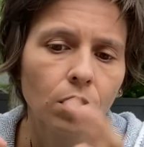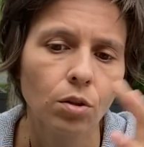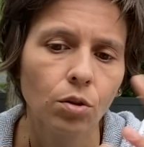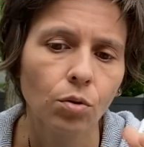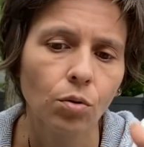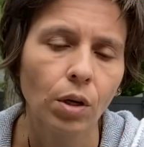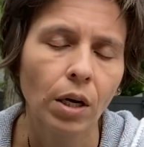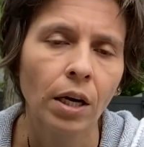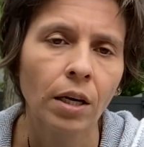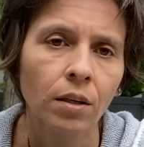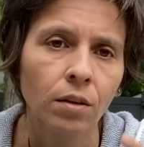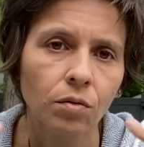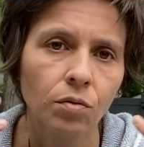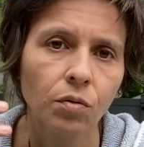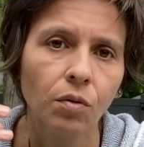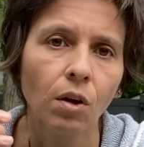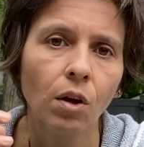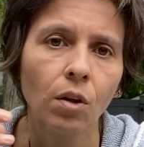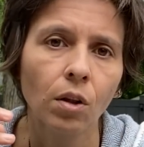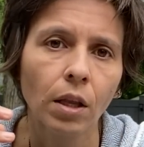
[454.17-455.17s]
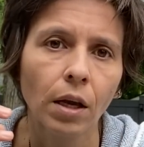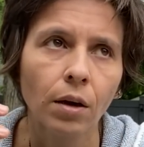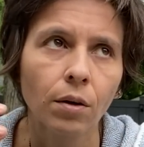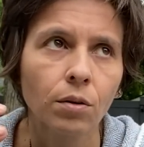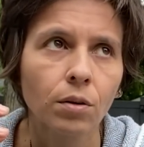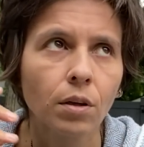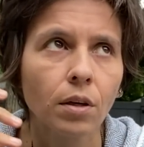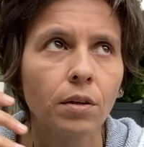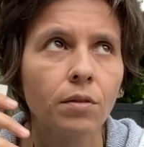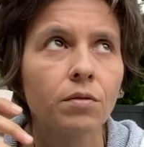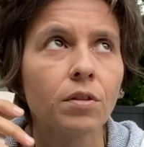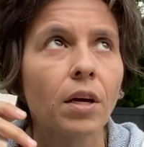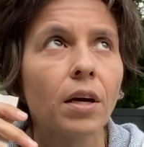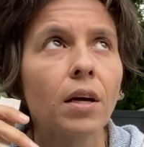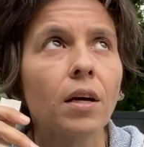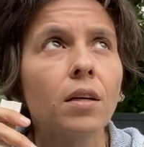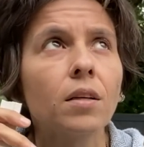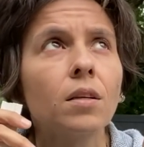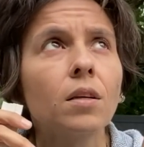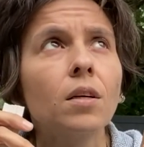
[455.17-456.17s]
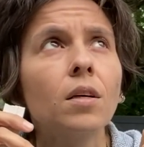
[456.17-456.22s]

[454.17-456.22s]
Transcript: you kind of fall out of that